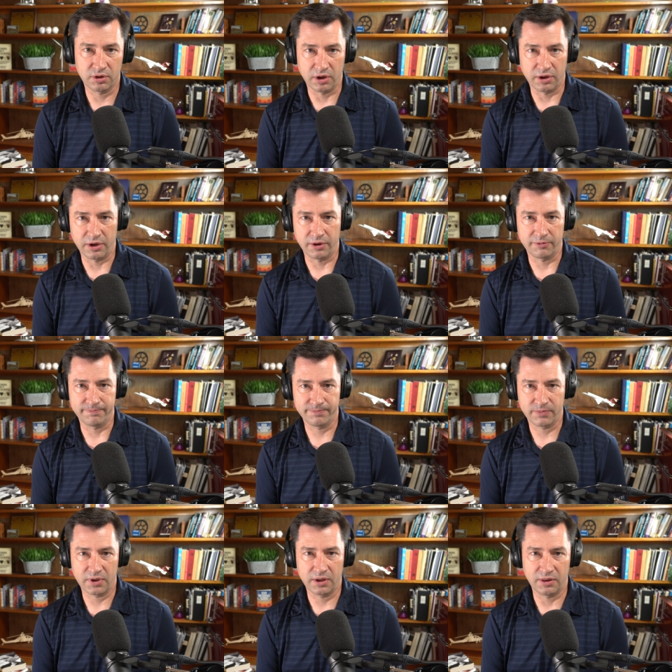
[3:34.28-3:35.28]
uh,
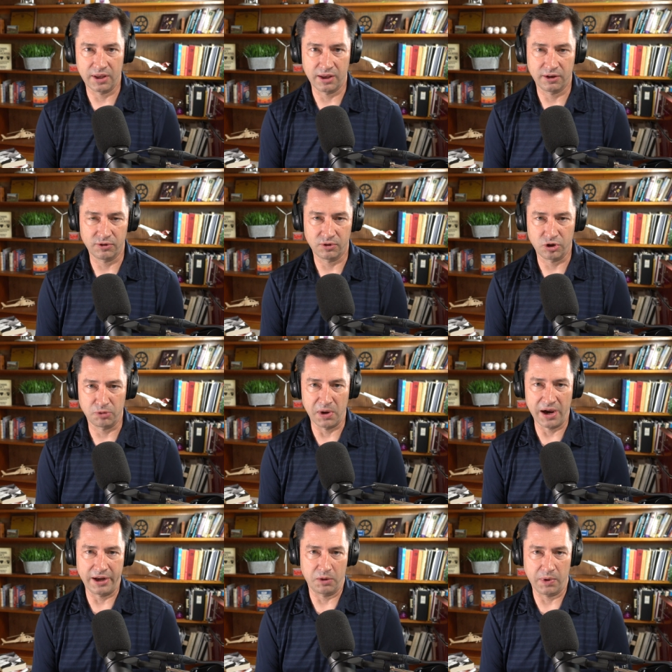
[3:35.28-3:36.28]
than your
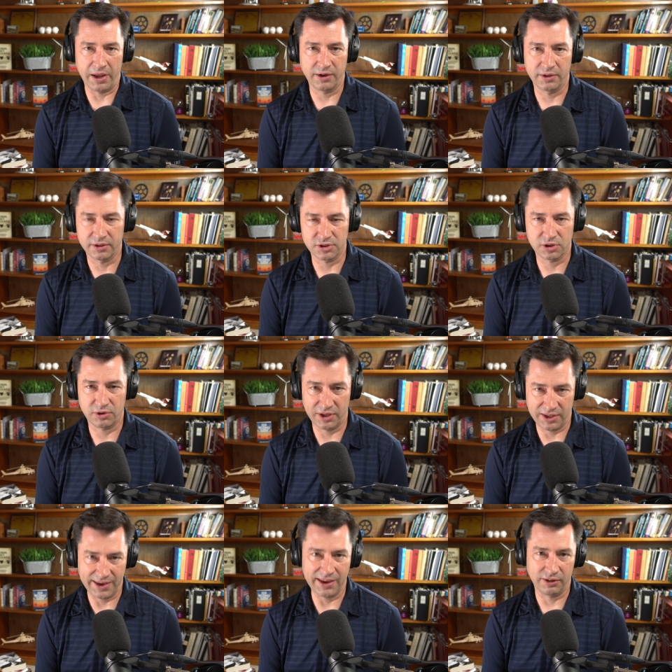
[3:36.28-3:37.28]
body weight, and so
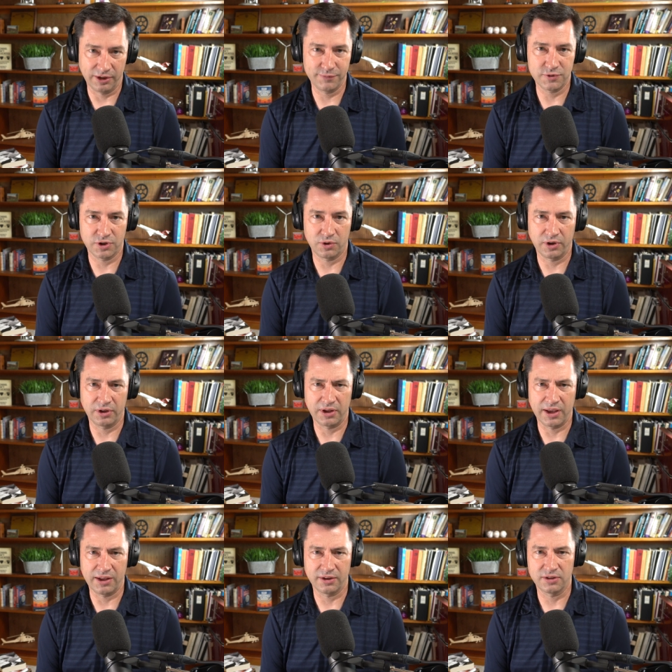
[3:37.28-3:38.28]
they can lift you and
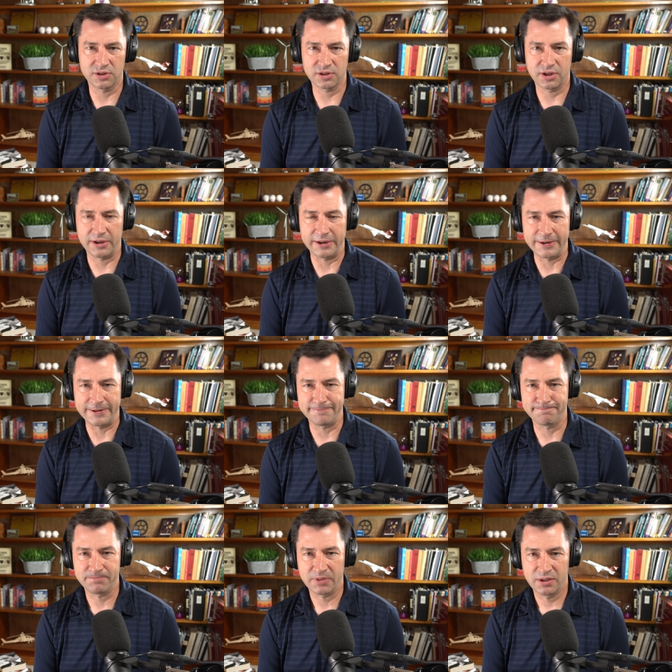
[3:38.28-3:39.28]
and
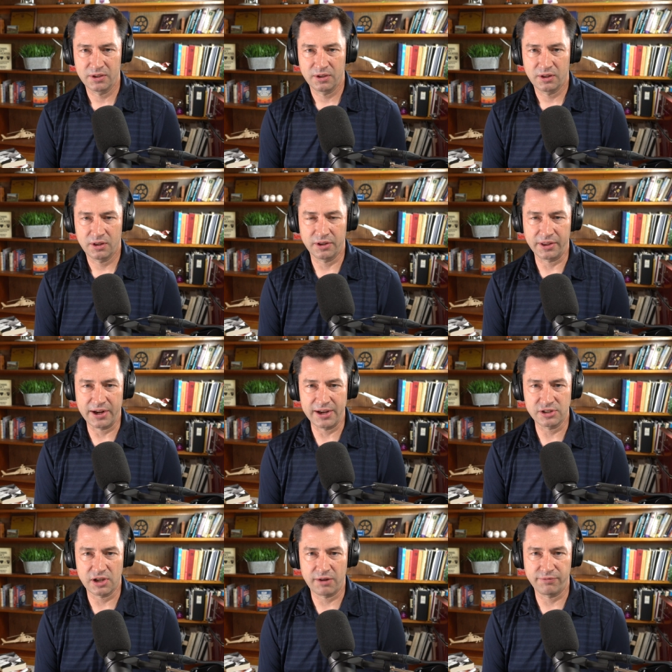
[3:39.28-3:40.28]
um, uh, the
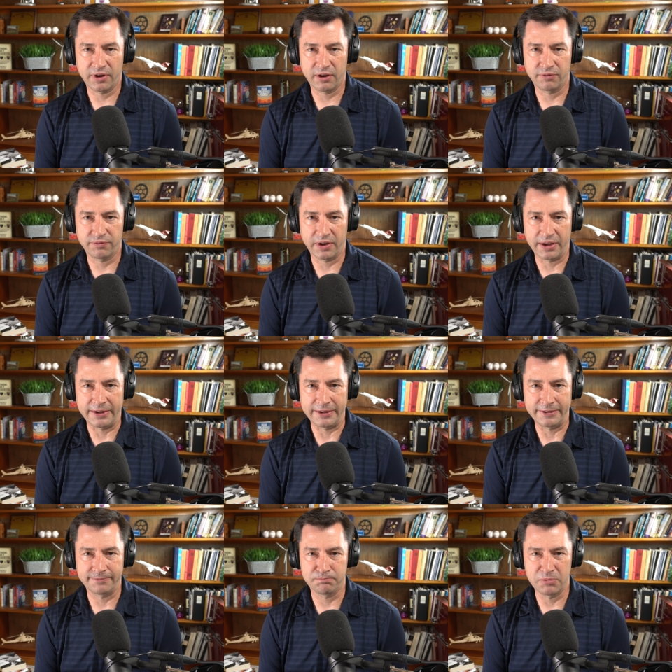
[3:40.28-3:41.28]
guys off of
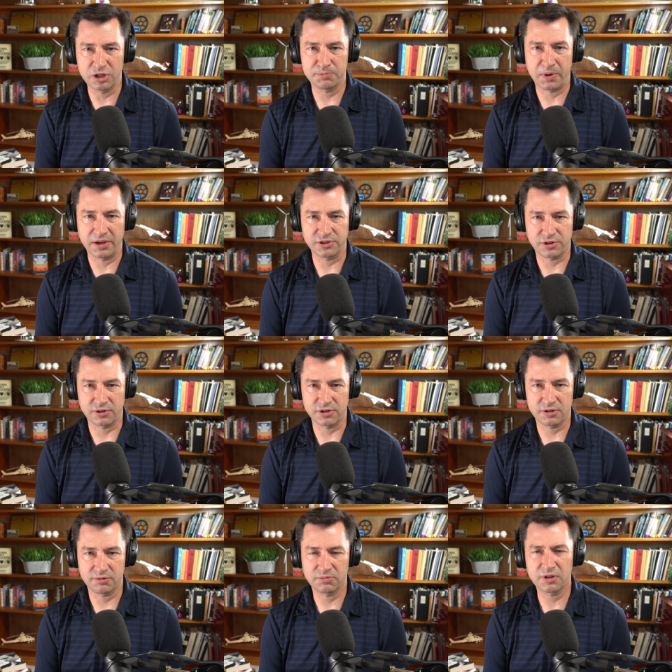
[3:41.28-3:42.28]
uh,
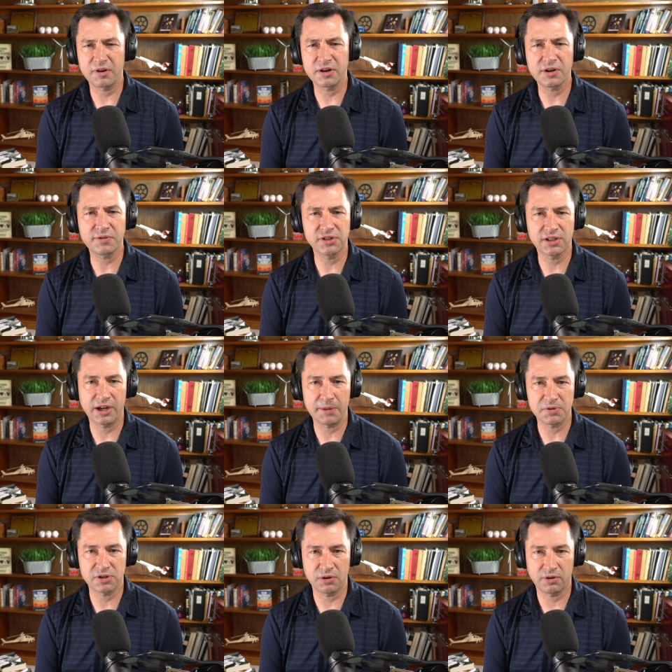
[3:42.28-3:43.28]
MythBusters. Do you ever see that
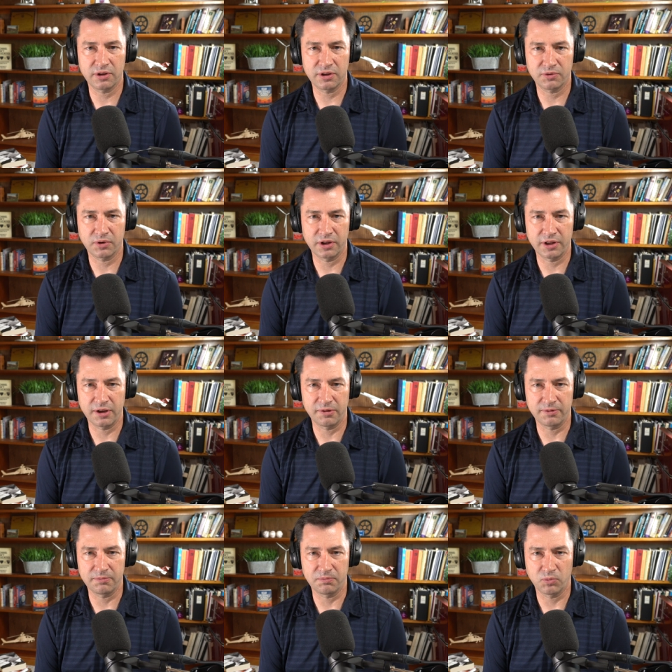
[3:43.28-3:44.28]
episode where the, where
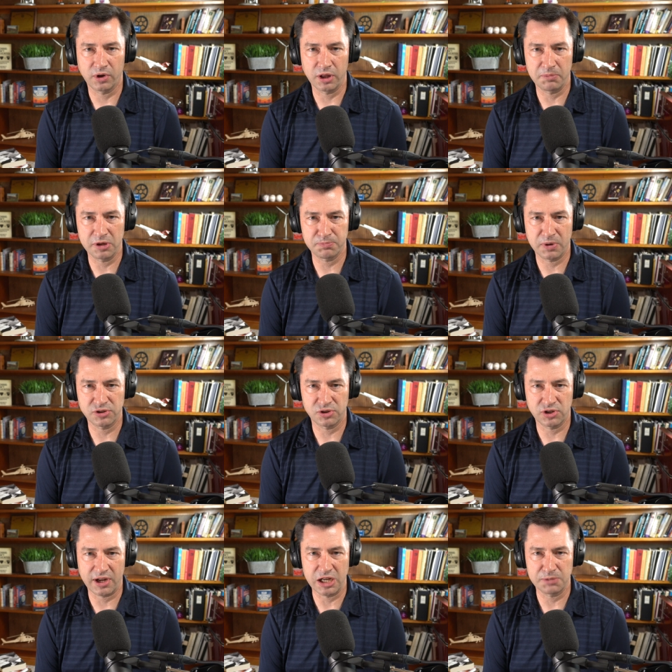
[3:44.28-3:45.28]
the, one of the
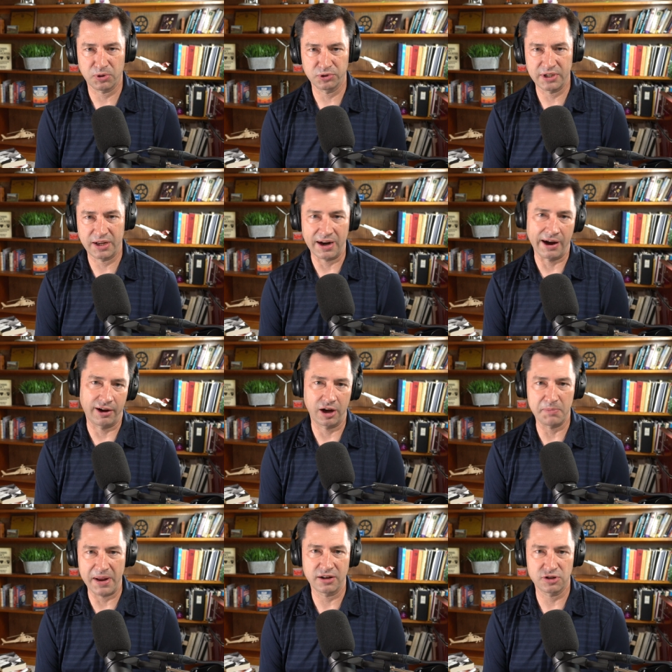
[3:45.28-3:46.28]
MythBusters guys built that
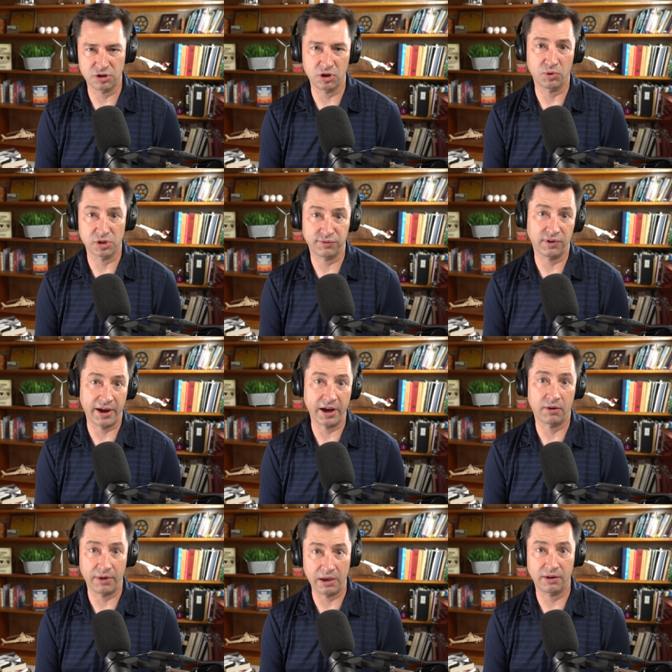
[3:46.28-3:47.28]
Iron Man suit and was
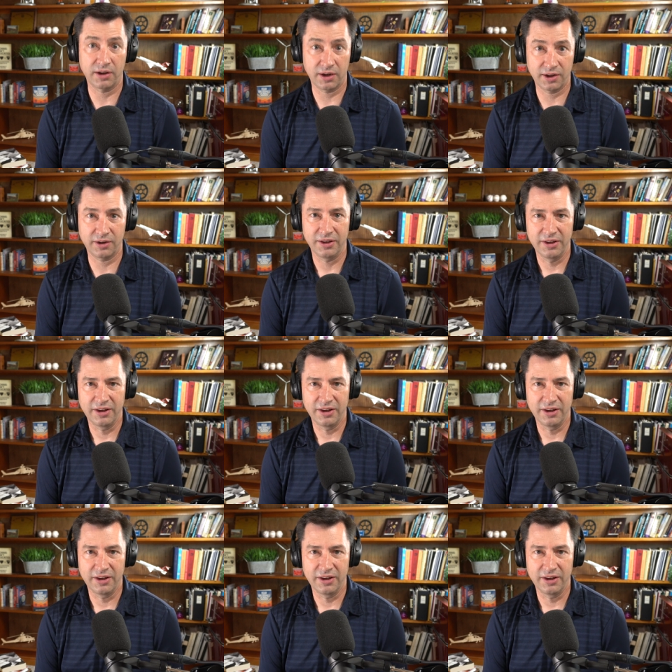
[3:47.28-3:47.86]
flying around in it?